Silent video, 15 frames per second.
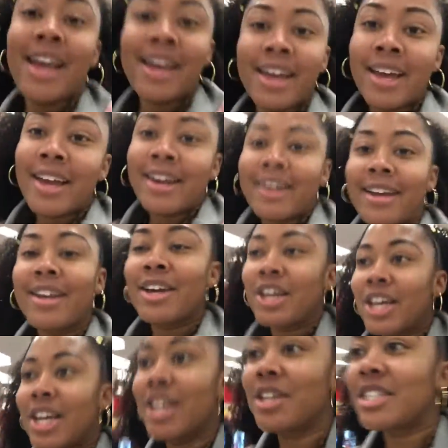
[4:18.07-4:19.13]
and
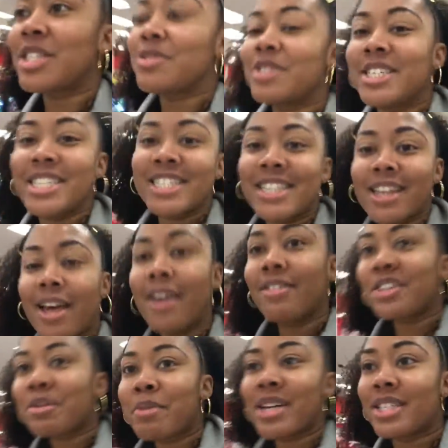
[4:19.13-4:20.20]
so we just
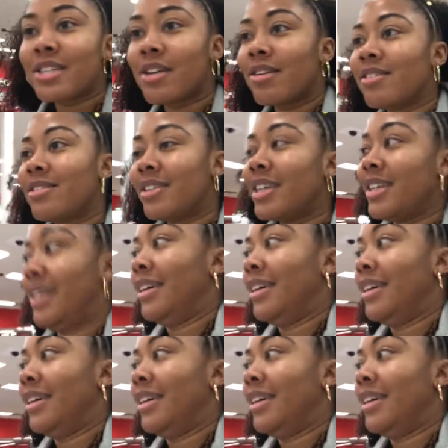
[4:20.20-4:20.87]
left. We're about to go.